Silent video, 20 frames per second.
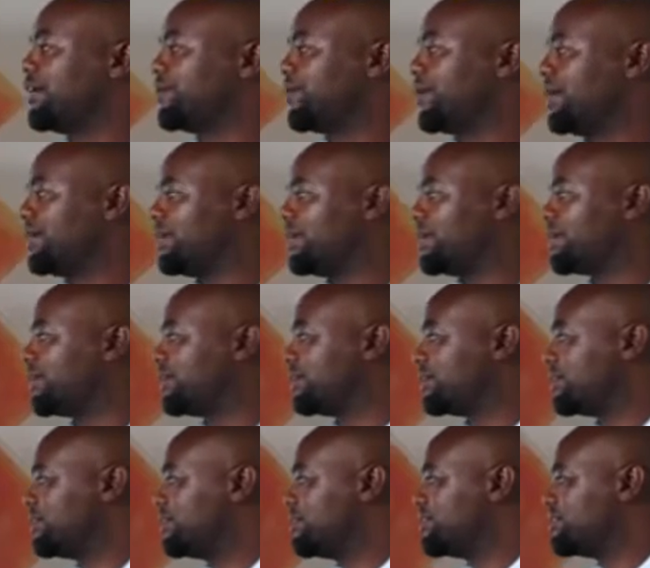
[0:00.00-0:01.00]
A1
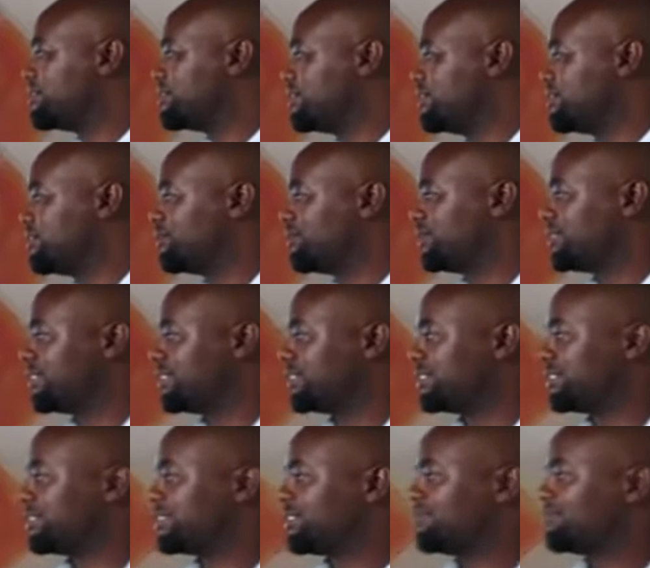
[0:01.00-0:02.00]
and D, which
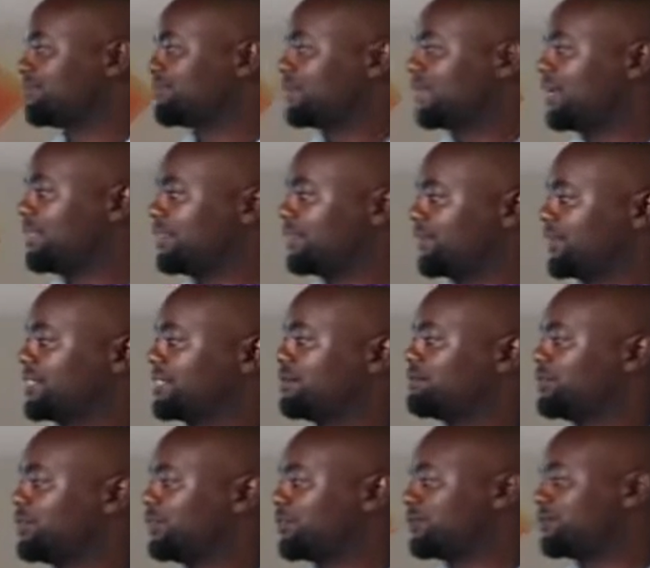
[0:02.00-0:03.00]
is the first
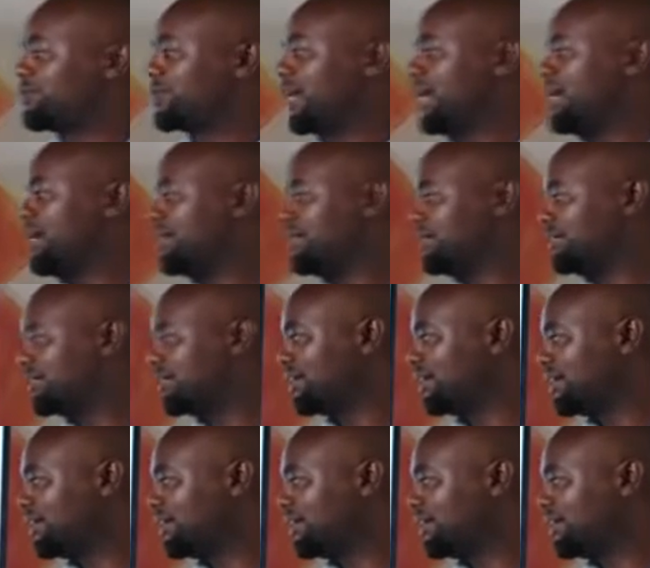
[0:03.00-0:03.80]
term is equal to 9